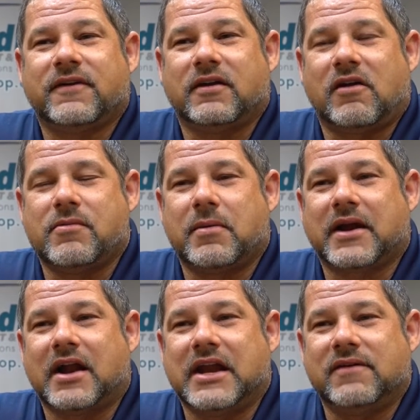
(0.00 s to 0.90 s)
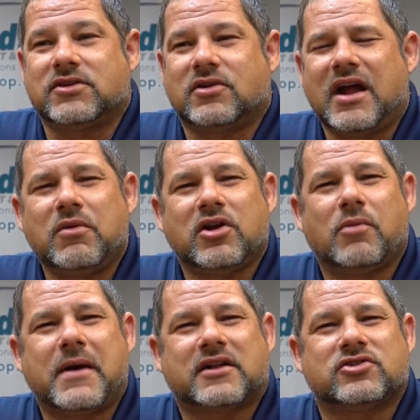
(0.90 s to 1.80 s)
and I remember getting out of Navy, so I want to go
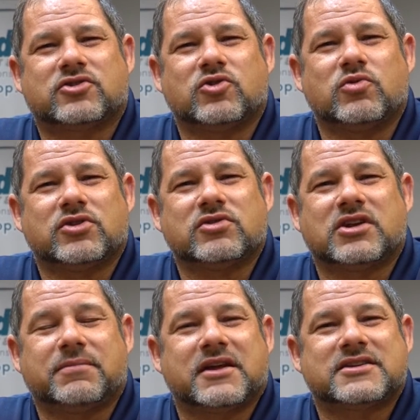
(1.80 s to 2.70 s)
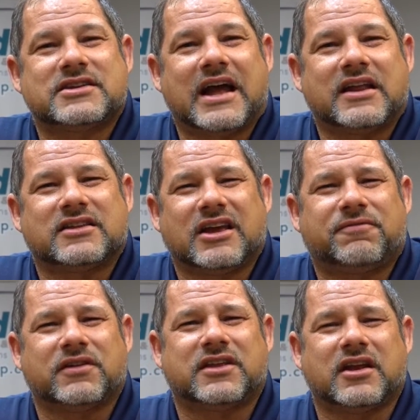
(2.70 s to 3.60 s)
back to school and do something exciting,
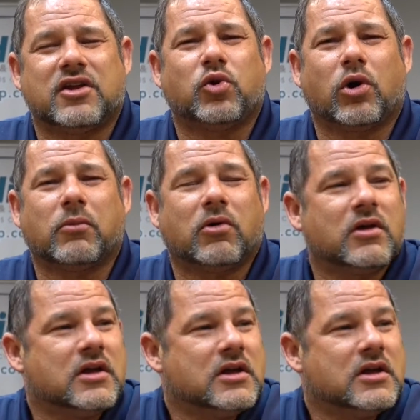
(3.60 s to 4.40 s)
different than the normal.